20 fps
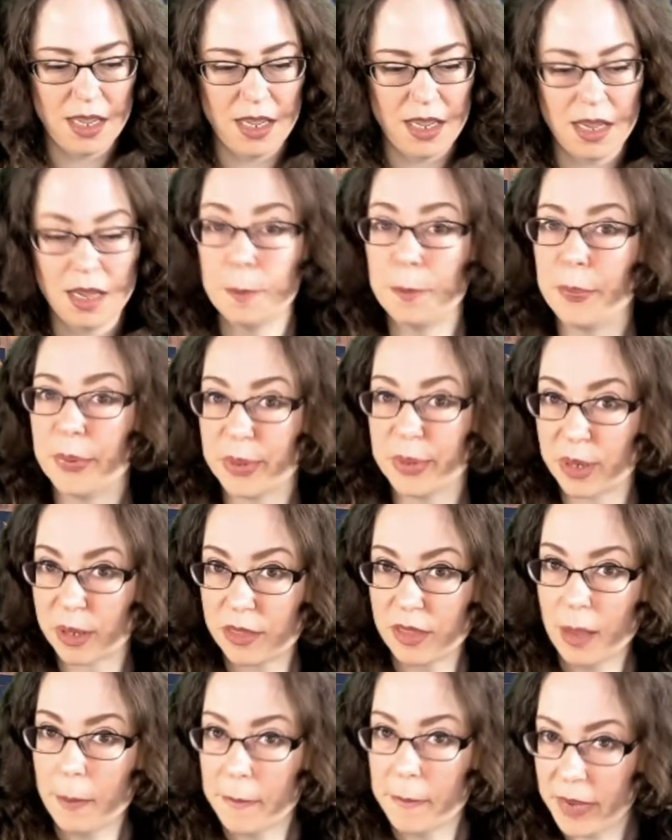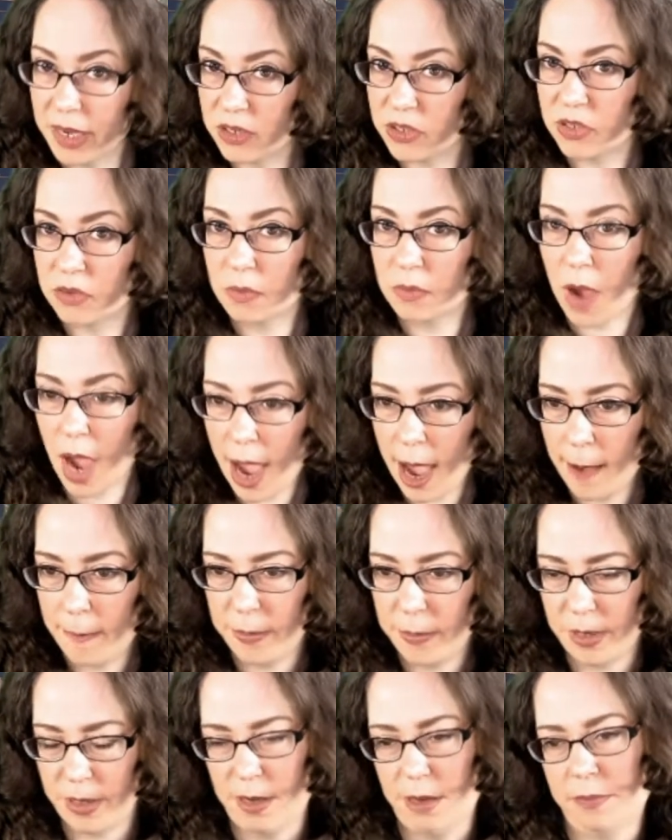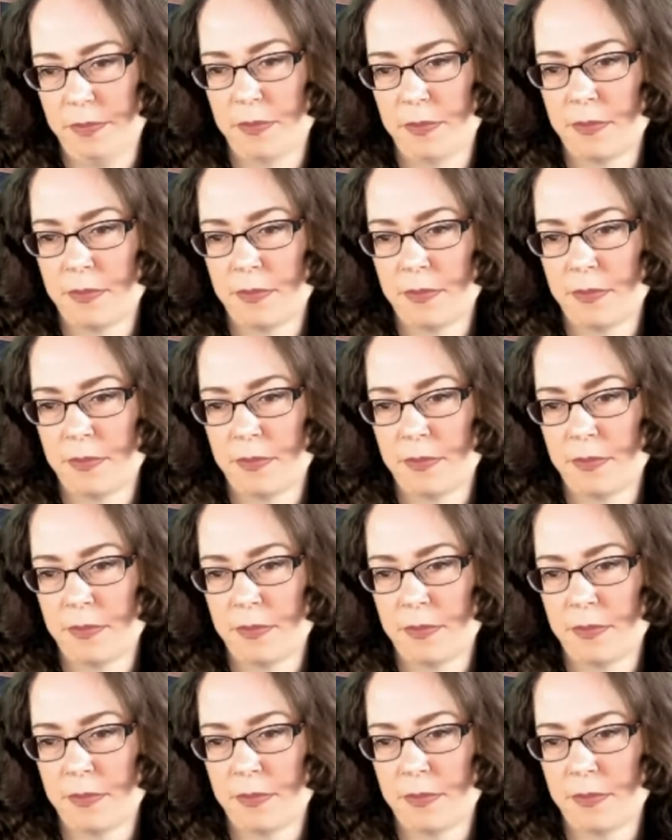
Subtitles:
A book that made you happy.